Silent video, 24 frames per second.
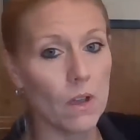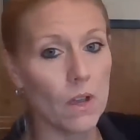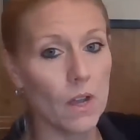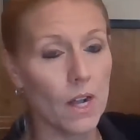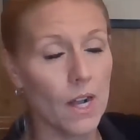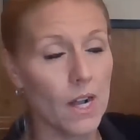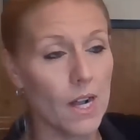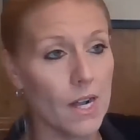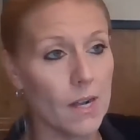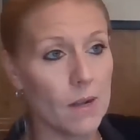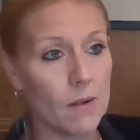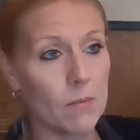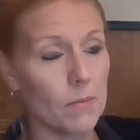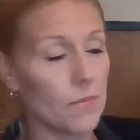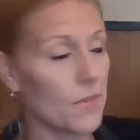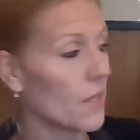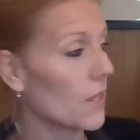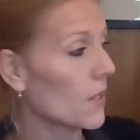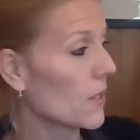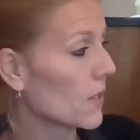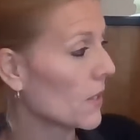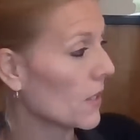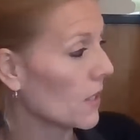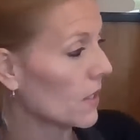
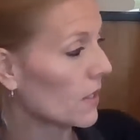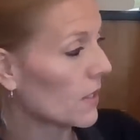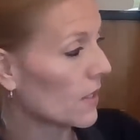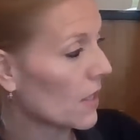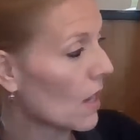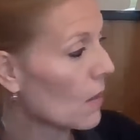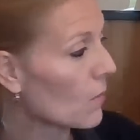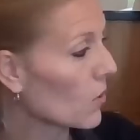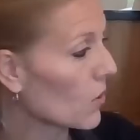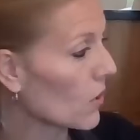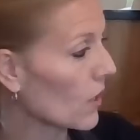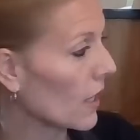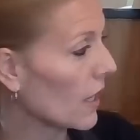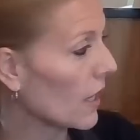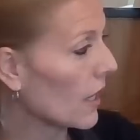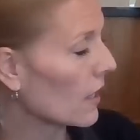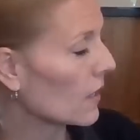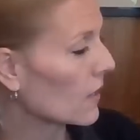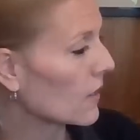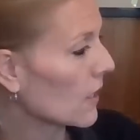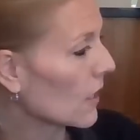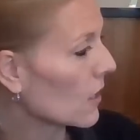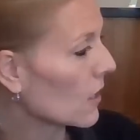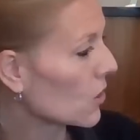This summary
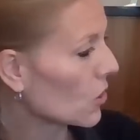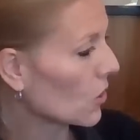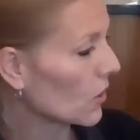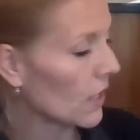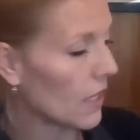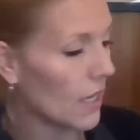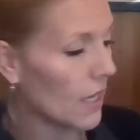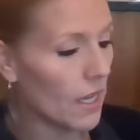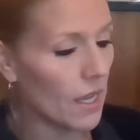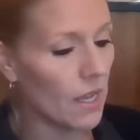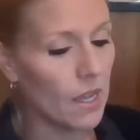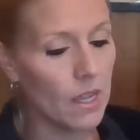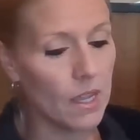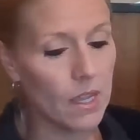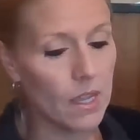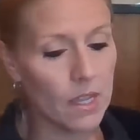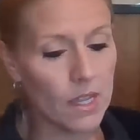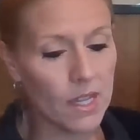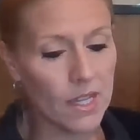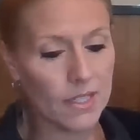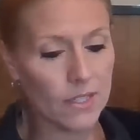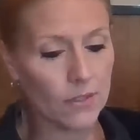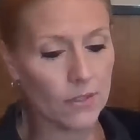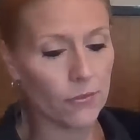essentially
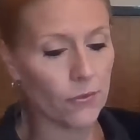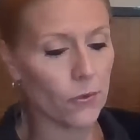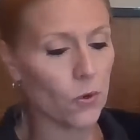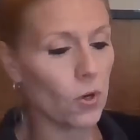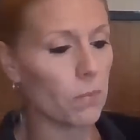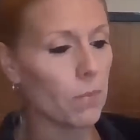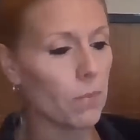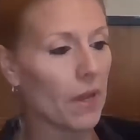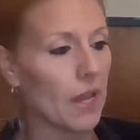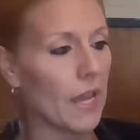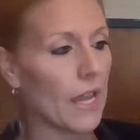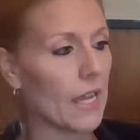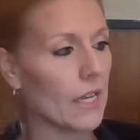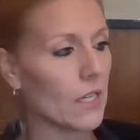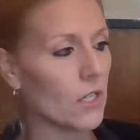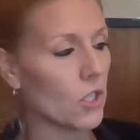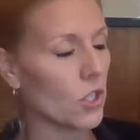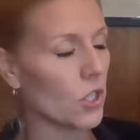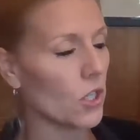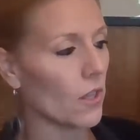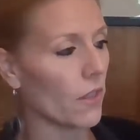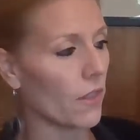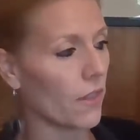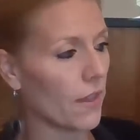is a
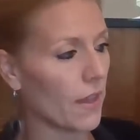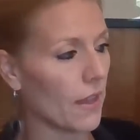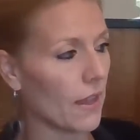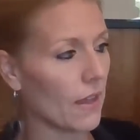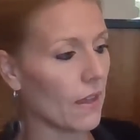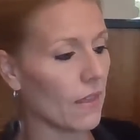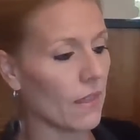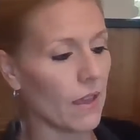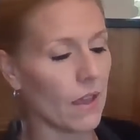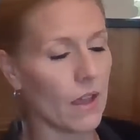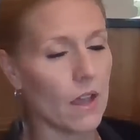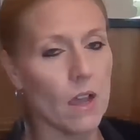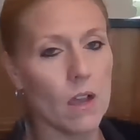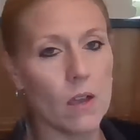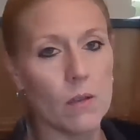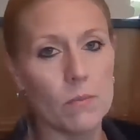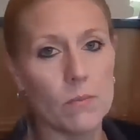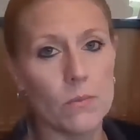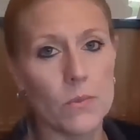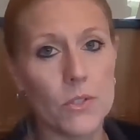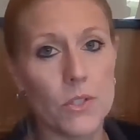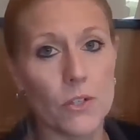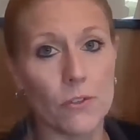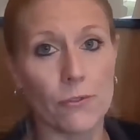4-page thing that
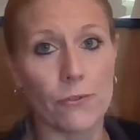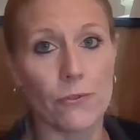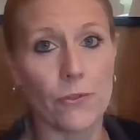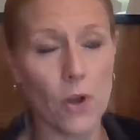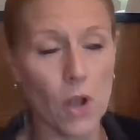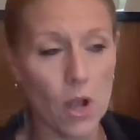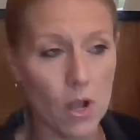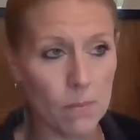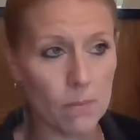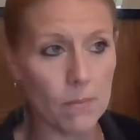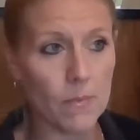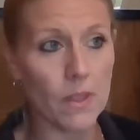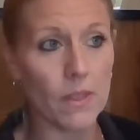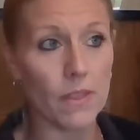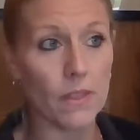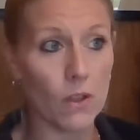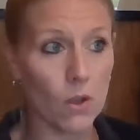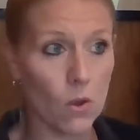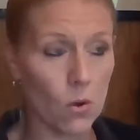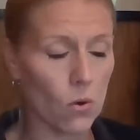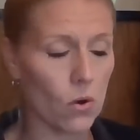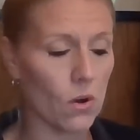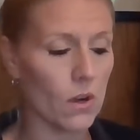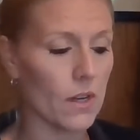comes from the
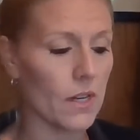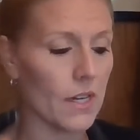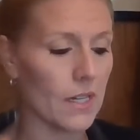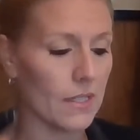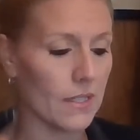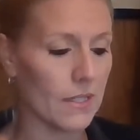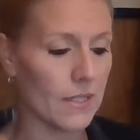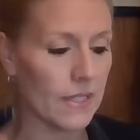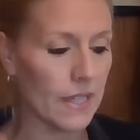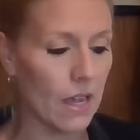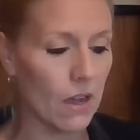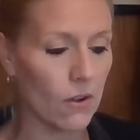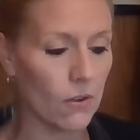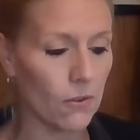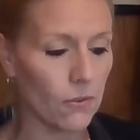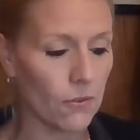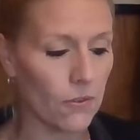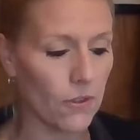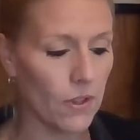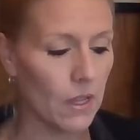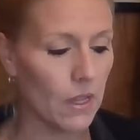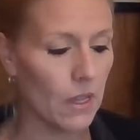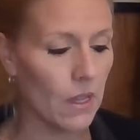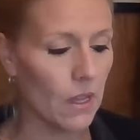court itself.